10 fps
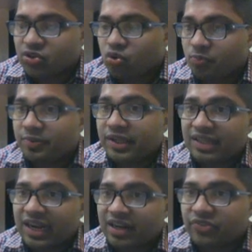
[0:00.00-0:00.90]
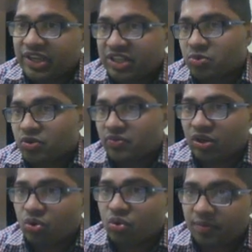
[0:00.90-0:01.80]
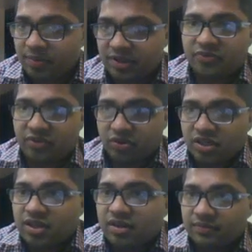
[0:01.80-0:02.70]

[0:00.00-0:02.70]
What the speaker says: hoping that Facebook will go up in the future.